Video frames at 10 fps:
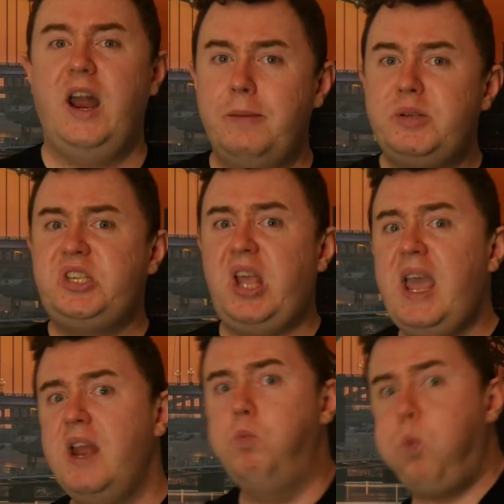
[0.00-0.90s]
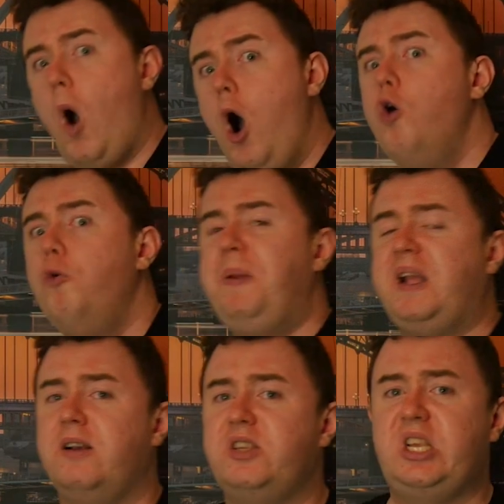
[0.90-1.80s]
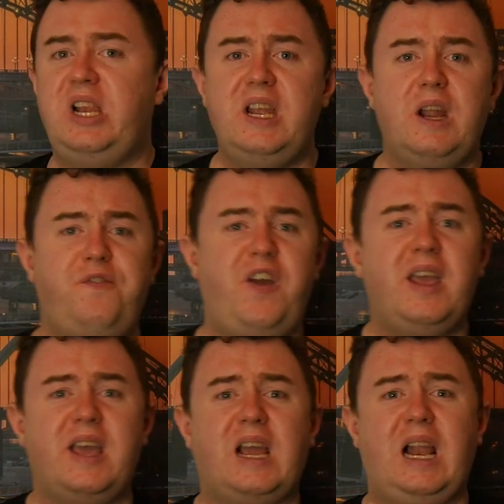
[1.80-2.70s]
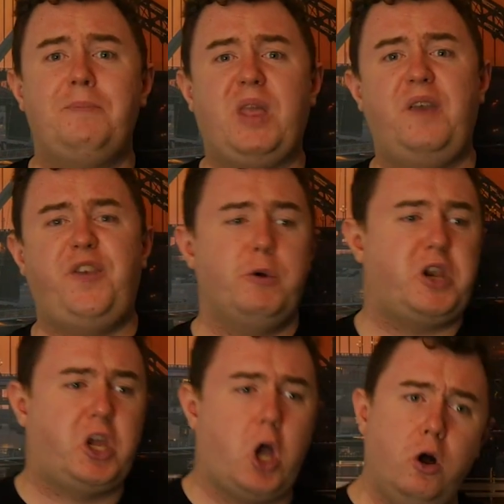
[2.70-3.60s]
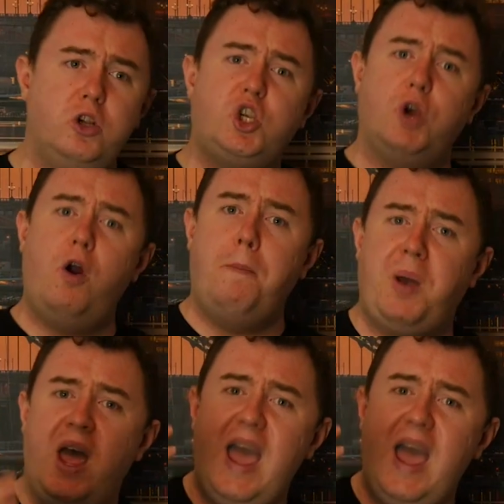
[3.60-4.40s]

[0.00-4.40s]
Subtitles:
And I'm saying whoa because Zelina Vega claimed that if you were to conjure up